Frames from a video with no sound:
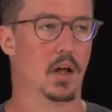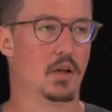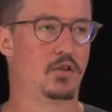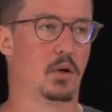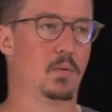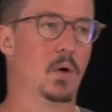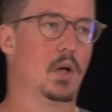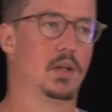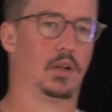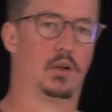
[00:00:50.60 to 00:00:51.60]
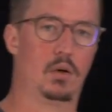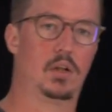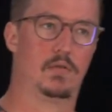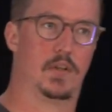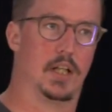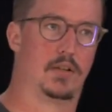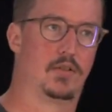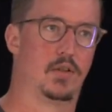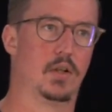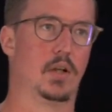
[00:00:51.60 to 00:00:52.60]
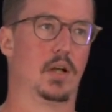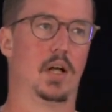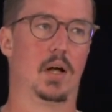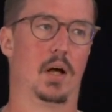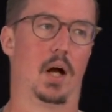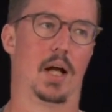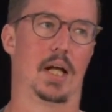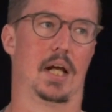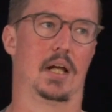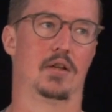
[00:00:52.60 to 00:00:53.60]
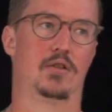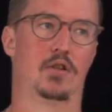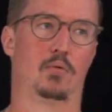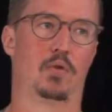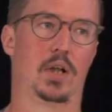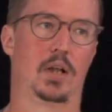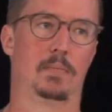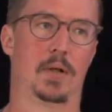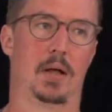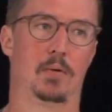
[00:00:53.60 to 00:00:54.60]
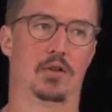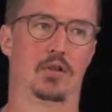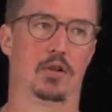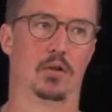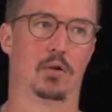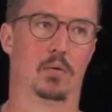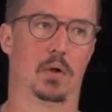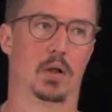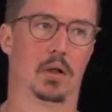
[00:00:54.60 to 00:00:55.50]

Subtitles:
So the goal of this is to really be able to